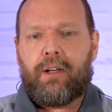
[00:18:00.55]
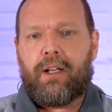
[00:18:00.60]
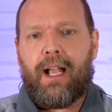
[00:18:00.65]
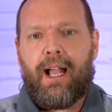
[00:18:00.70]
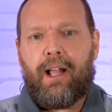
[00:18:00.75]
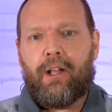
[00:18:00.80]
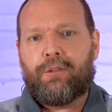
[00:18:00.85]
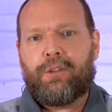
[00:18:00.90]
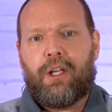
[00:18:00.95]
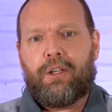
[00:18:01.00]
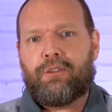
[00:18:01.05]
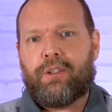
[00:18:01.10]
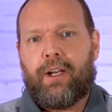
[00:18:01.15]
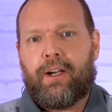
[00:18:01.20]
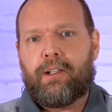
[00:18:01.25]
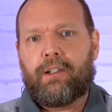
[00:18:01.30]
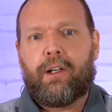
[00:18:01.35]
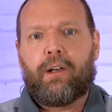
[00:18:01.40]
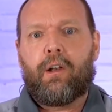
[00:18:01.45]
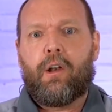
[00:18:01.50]
Kyle touched
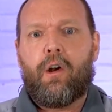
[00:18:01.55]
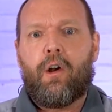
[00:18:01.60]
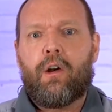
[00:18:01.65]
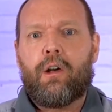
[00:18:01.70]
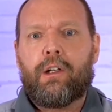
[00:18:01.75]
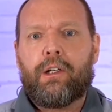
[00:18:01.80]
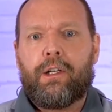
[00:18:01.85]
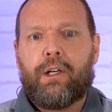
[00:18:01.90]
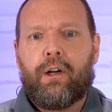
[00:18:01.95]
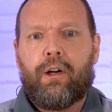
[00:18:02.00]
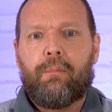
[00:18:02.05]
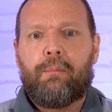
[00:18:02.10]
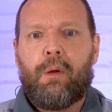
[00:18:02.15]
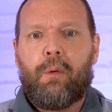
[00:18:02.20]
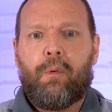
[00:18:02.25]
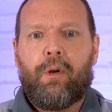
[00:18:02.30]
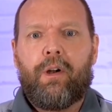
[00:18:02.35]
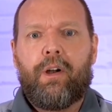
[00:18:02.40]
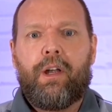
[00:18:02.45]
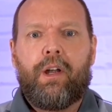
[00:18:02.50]
on a little earlier,
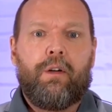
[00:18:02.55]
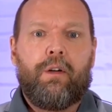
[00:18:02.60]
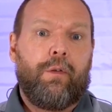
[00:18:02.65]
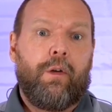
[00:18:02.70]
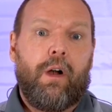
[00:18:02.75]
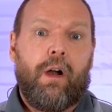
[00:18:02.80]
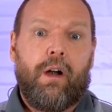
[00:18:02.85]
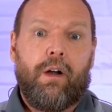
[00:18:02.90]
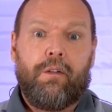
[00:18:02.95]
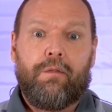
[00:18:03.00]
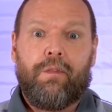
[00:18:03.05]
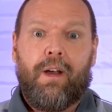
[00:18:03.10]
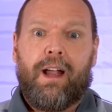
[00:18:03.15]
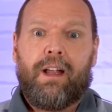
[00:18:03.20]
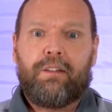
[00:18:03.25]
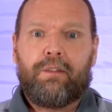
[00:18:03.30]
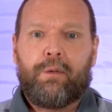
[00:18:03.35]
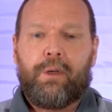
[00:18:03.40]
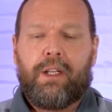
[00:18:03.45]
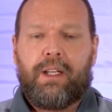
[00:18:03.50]
but we're for our
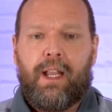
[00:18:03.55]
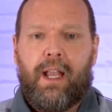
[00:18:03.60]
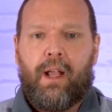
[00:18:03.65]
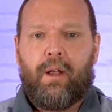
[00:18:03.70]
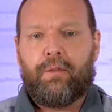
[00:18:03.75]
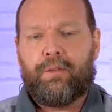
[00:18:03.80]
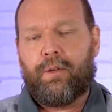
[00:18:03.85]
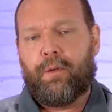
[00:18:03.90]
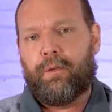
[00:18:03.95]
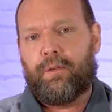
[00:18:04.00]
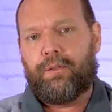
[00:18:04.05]
advisory council.